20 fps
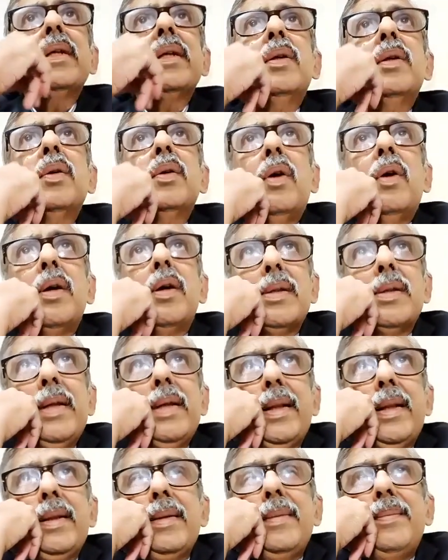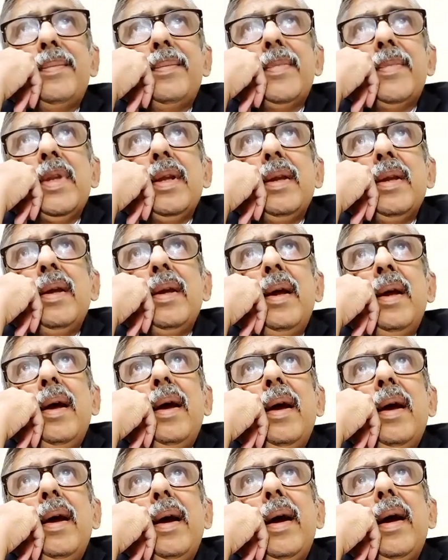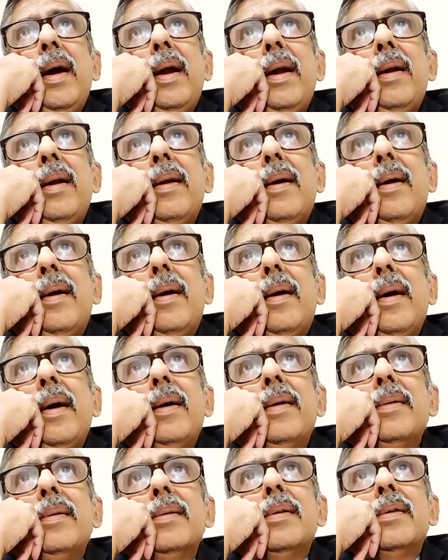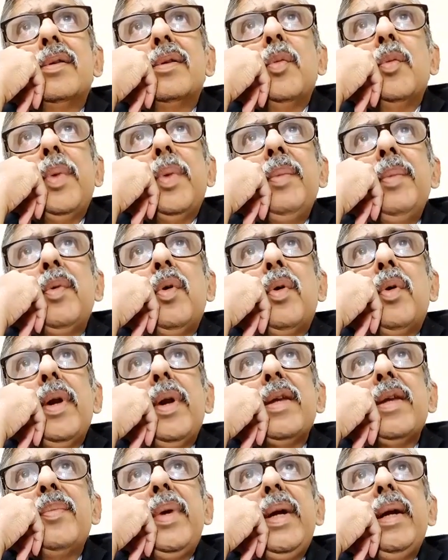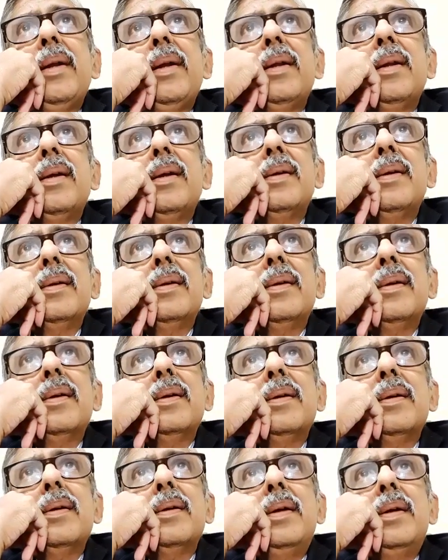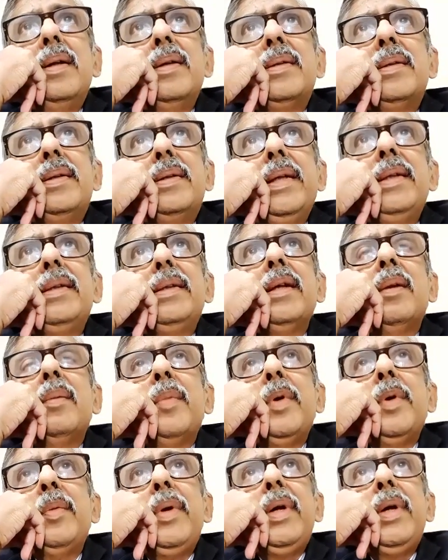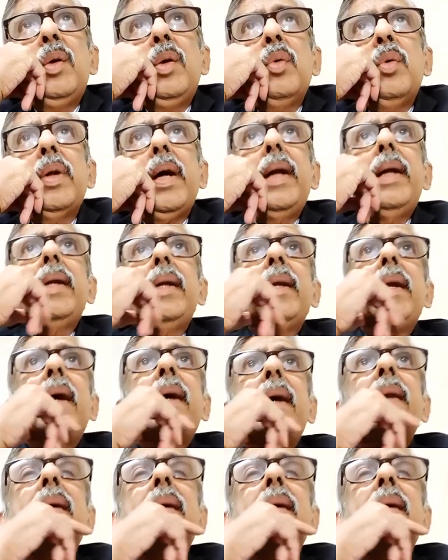to cause death. And the Supreme Court has made a distinction between 299